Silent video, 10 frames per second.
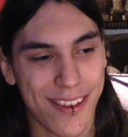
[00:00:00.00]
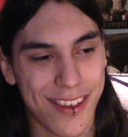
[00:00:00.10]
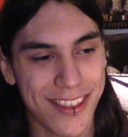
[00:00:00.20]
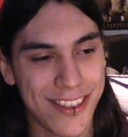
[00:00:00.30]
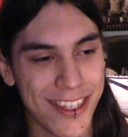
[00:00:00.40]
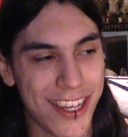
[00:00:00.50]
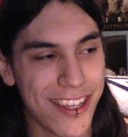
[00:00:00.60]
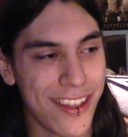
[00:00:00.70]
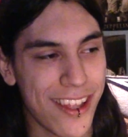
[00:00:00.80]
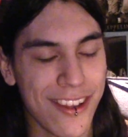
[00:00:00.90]
Because
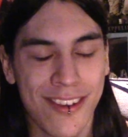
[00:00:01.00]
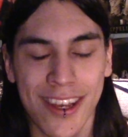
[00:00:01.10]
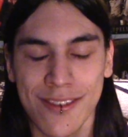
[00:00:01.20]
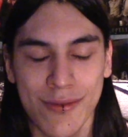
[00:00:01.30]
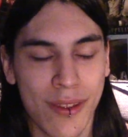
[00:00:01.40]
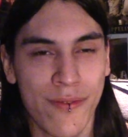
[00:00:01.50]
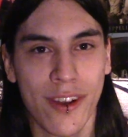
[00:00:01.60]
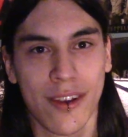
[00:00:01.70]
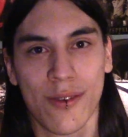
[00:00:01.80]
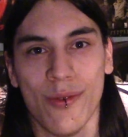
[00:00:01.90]
a lot of you guys are really
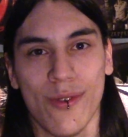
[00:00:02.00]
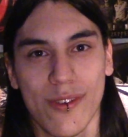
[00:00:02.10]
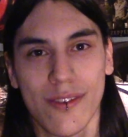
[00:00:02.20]
fucking cool.